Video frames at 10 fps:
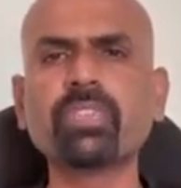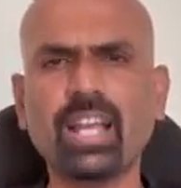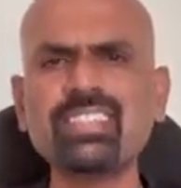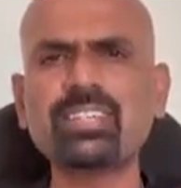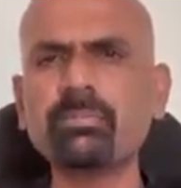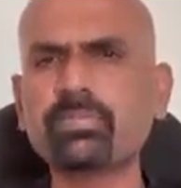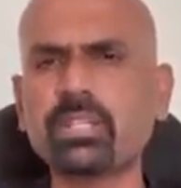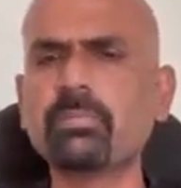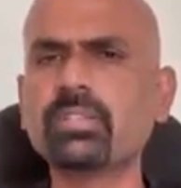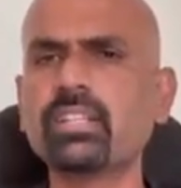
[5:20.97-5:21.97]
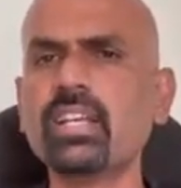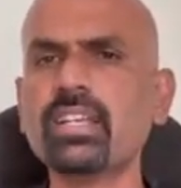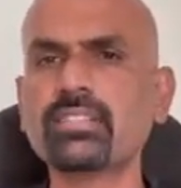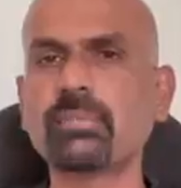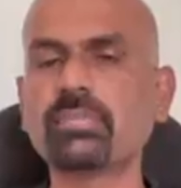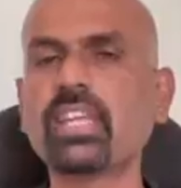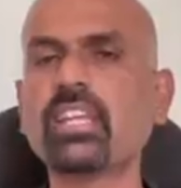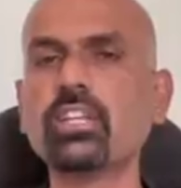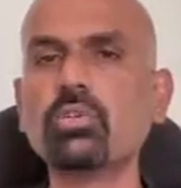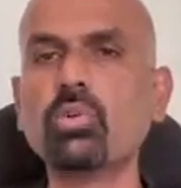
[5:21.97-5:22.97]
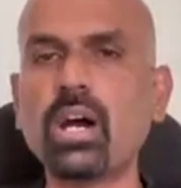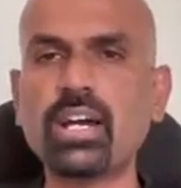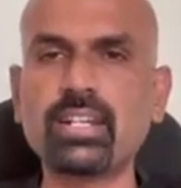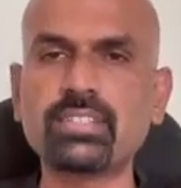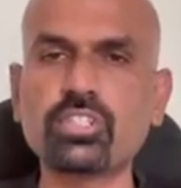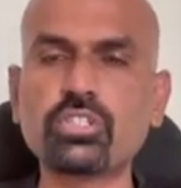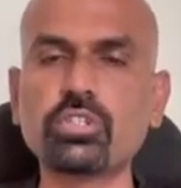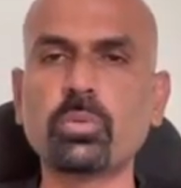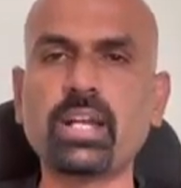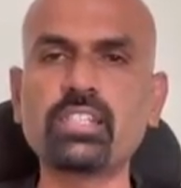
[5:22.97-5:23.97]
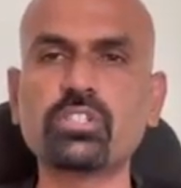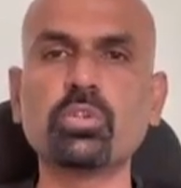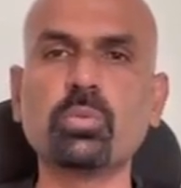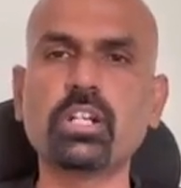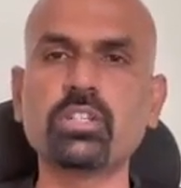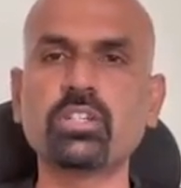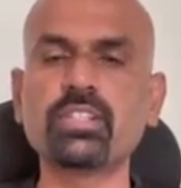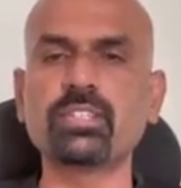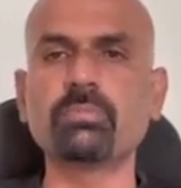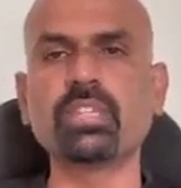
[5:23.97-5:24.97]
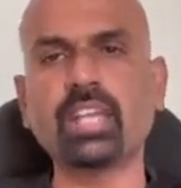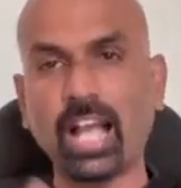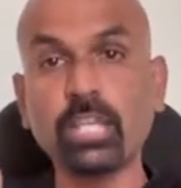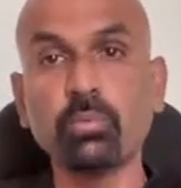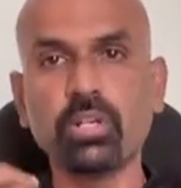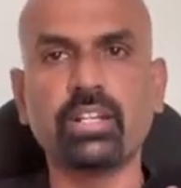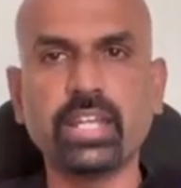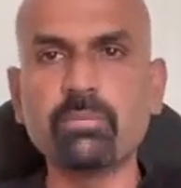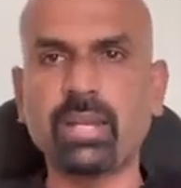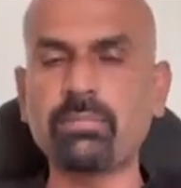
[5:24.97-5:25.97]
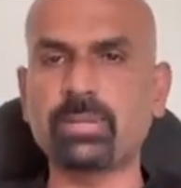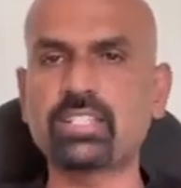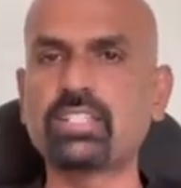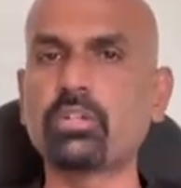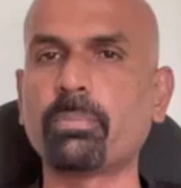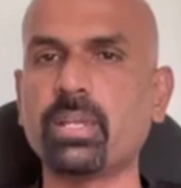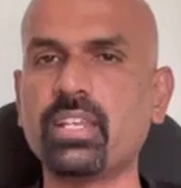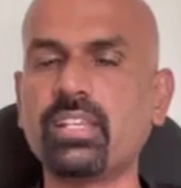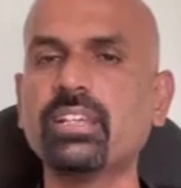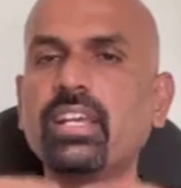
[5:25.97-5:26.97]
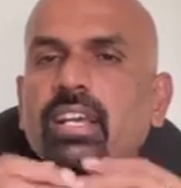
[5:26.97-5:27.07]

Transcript: And some, some something you are just a novice, you want to learn something, I would, in my personal opinion,